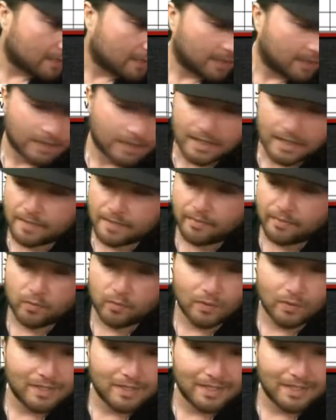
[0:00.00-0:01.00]
that like button
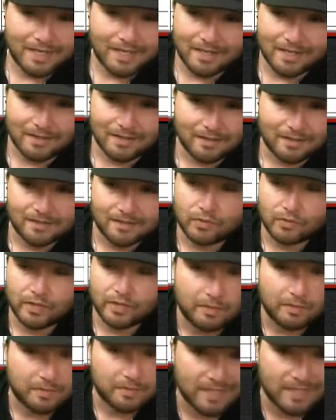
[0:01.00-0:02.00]
once again because it really
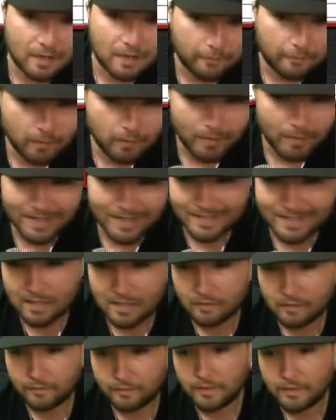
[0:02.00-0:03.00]
helps us out. For
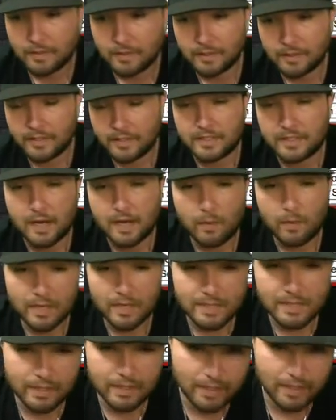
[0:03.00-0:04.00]
myself, the entire
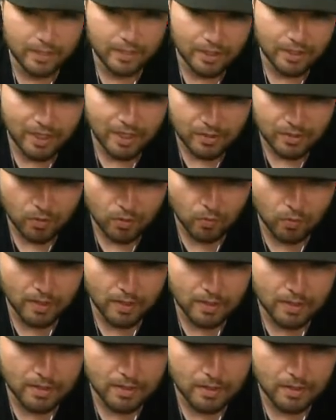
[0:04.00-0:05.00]
WiseTake Nation, as
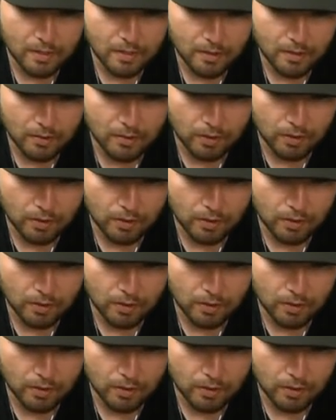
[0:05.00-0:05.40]
always, good